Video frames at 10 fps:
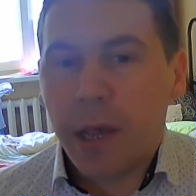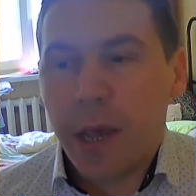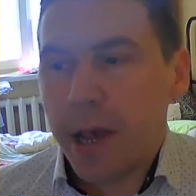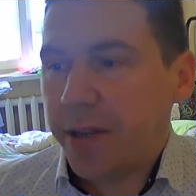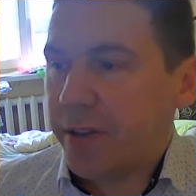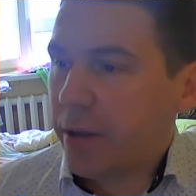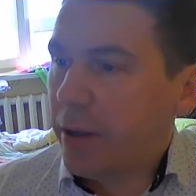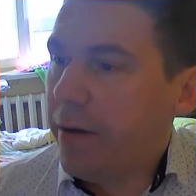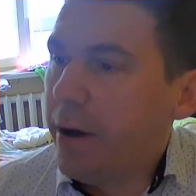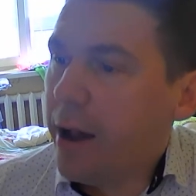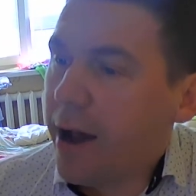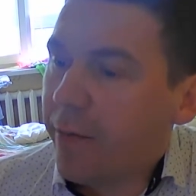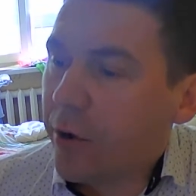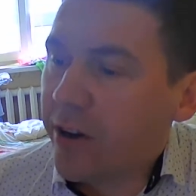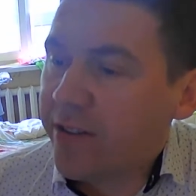And
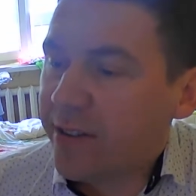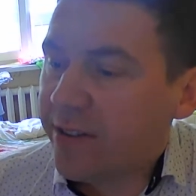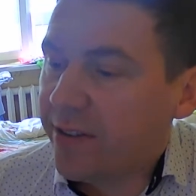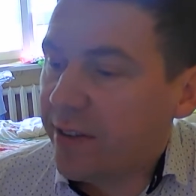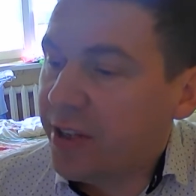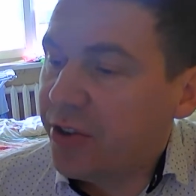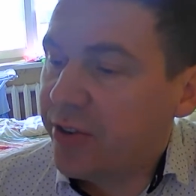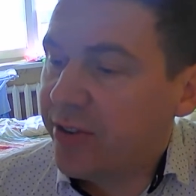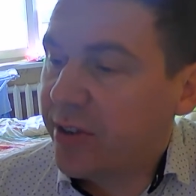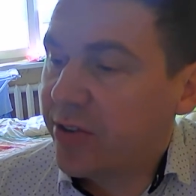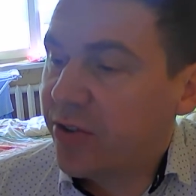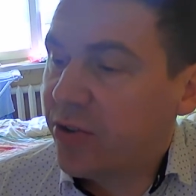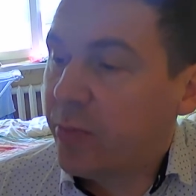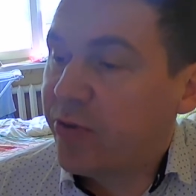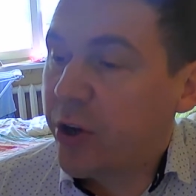of course it's interesting
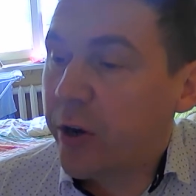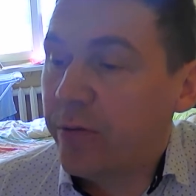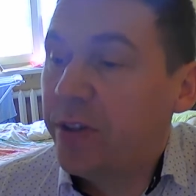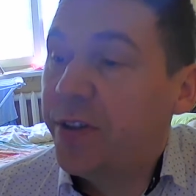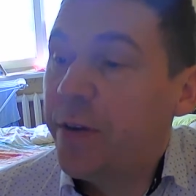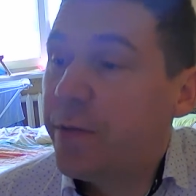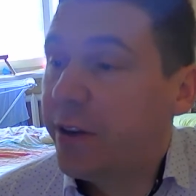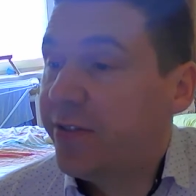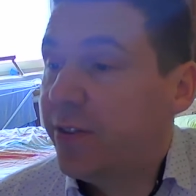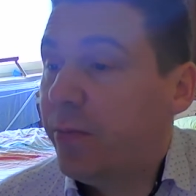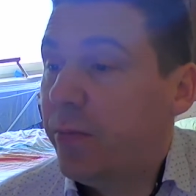to observe the difference